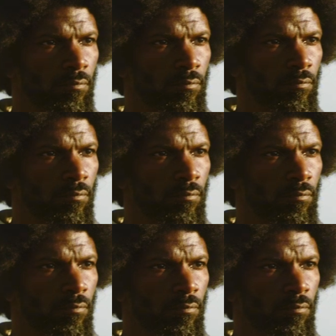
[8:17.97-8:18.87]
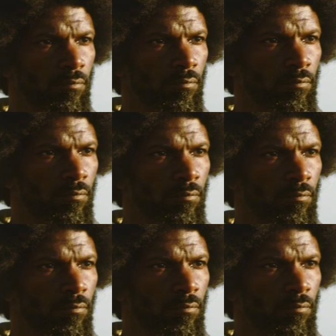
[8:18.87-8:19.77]

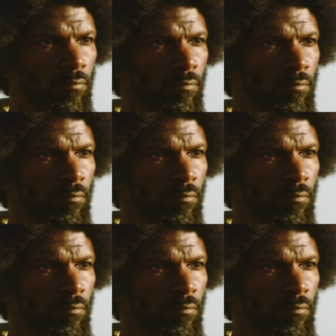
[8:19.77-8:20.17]
No one is speaking in this clip.